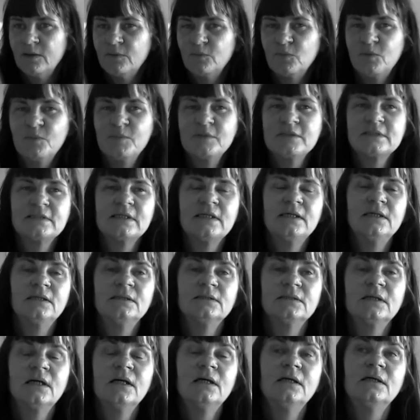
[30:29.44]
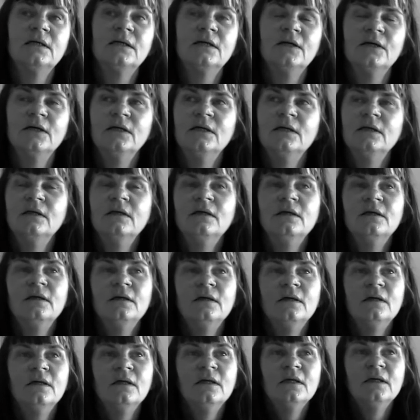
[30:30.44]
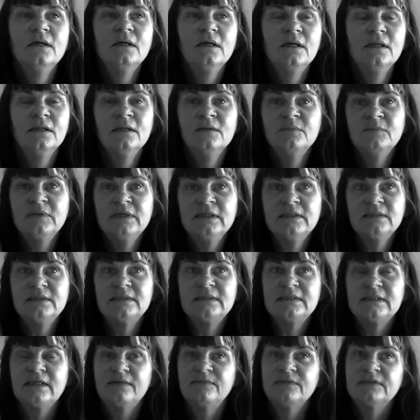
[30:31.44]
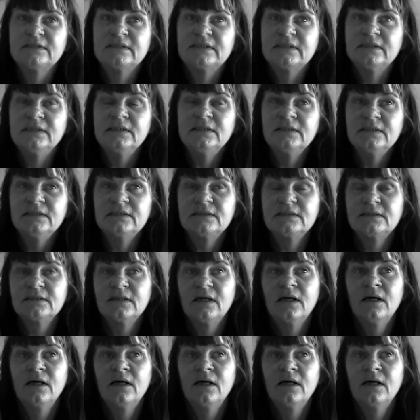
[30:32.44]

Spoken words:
Women's Land, in the mid-70s,